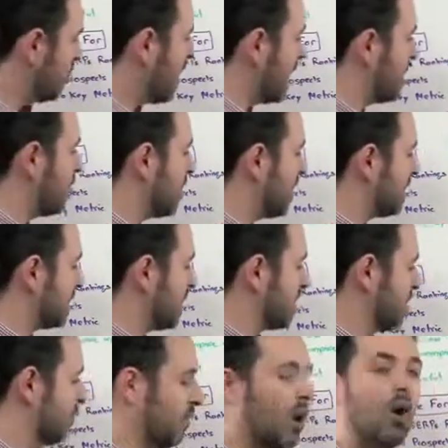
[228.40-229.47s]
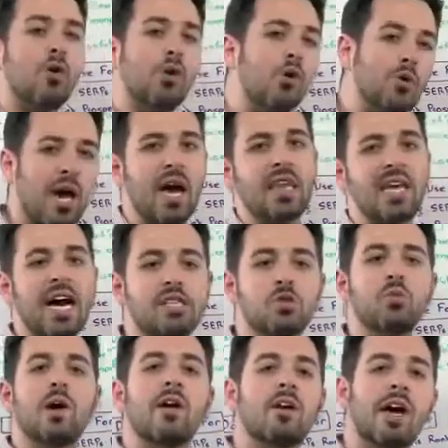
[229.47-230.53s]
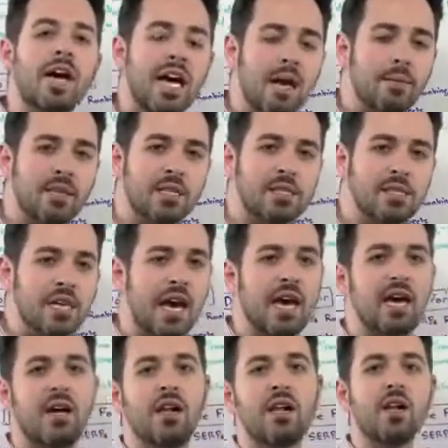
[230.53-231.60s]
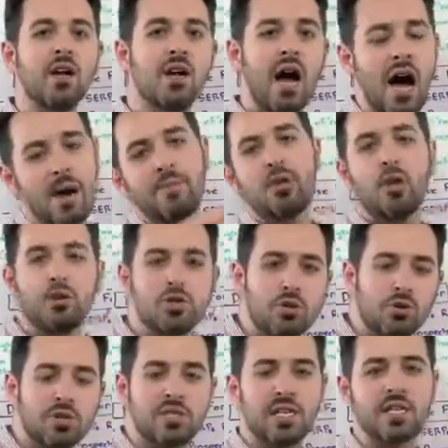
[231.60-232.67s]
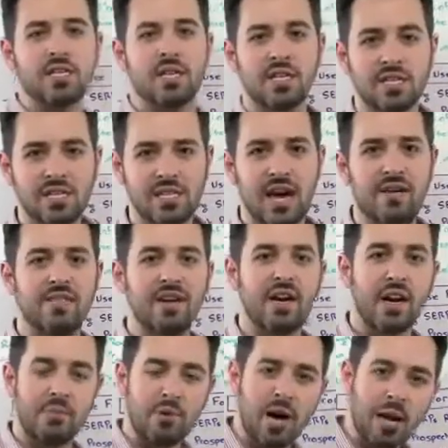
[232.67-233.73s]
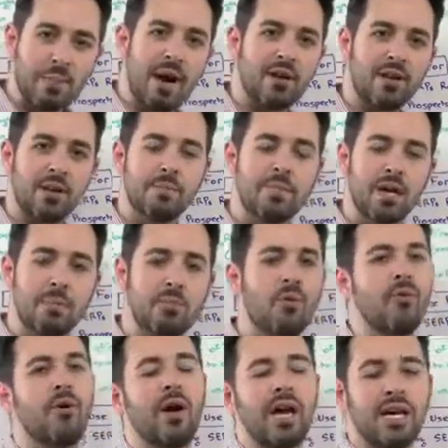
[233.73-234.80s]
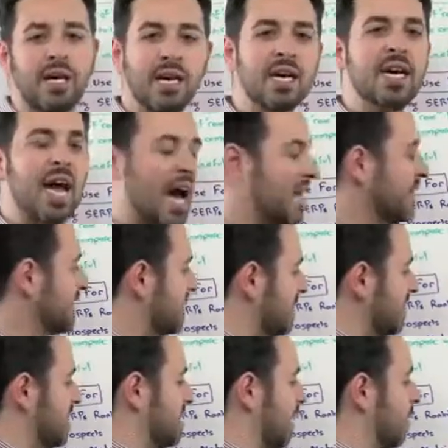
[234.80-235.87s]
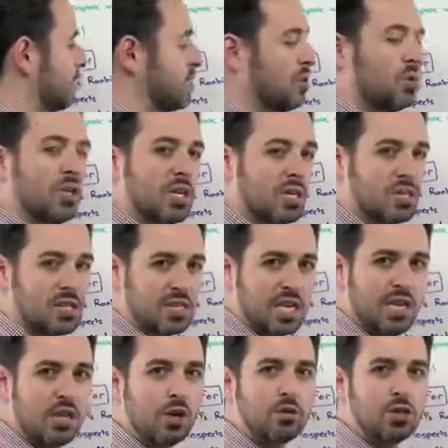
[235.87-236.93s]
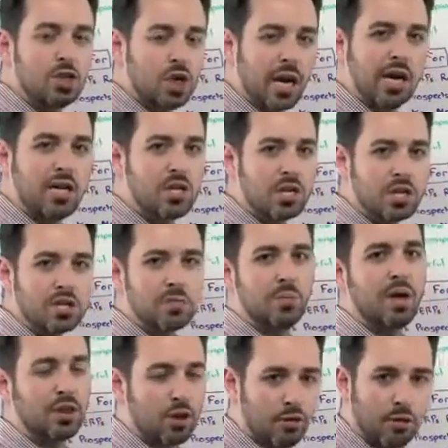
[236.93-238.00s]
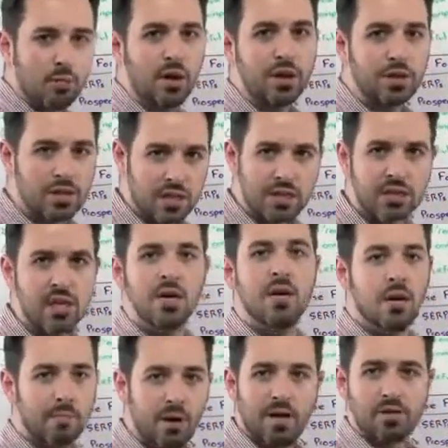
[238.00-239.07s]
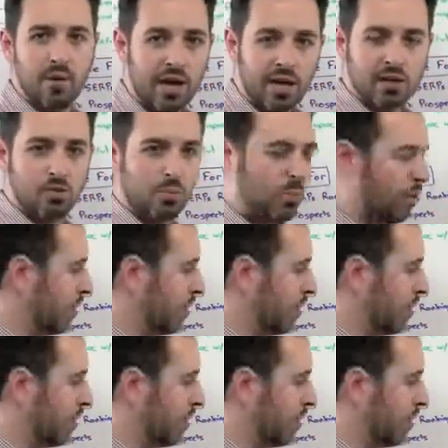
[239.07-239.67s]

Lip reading: so you get a sense of, oh, okay, that's where I am in the scale. I'm closer to a 6 than a 7. I'm right about the midpoint. And this helps you to see those changes month over month, since MozRank is